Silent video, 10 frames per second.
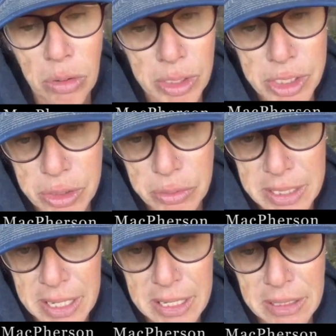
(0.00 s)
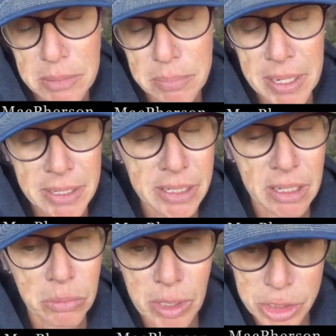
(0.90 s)
a horse show day, depending
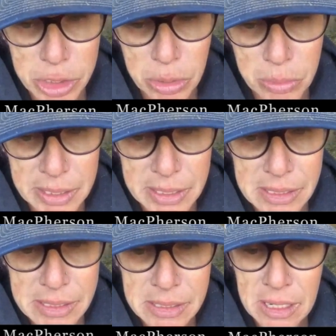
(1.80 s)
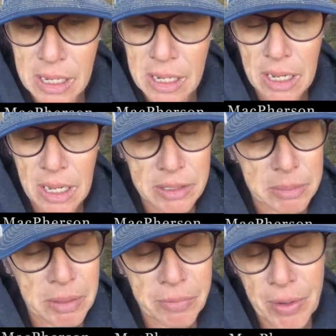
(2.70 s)
on what show it is,
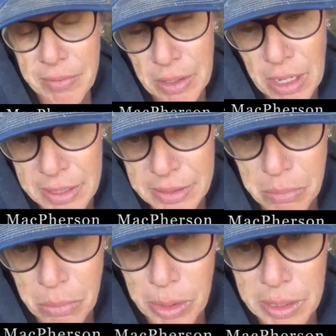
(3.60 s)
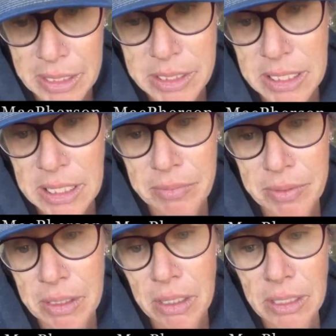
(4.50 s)
can be 5 o'clock in the morning to
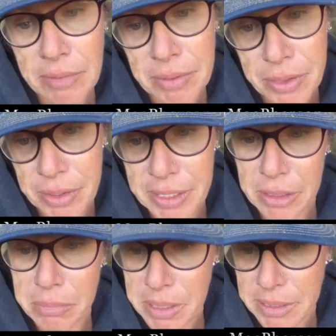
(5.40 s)
even 11:30 or